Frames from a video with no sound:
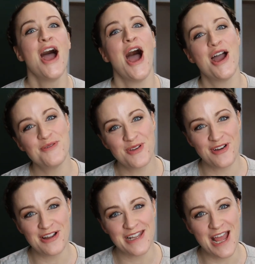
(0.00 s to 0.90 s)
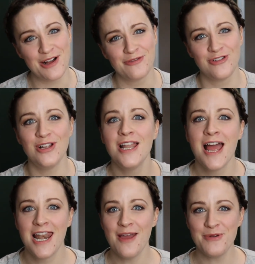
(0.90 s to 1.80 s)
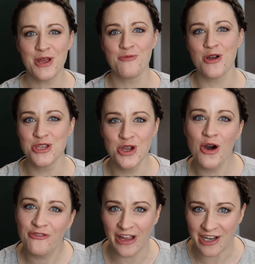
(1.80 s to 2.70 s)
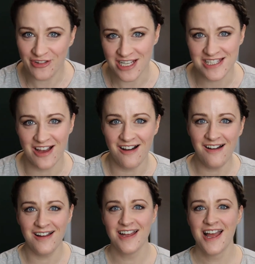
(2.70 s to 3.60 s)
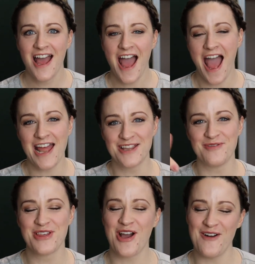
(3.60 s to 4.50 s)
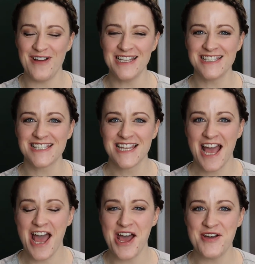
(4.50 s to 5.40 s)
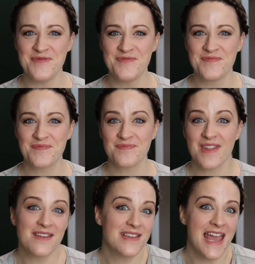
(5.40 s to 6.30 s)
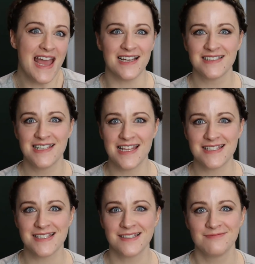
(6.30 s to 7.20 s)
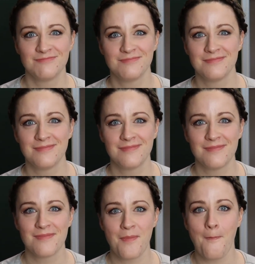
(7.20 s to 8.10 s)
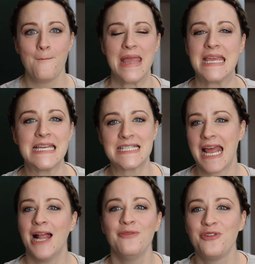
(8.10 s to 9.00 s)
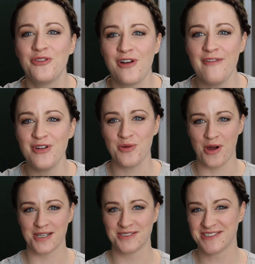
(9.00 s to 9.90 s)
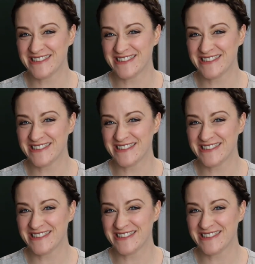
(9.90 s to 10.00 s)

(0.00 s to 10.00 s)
I hope you found it helpful. Let me know what your favourites are. Add them in the comments. Yeah, let's make it helpful for everyone.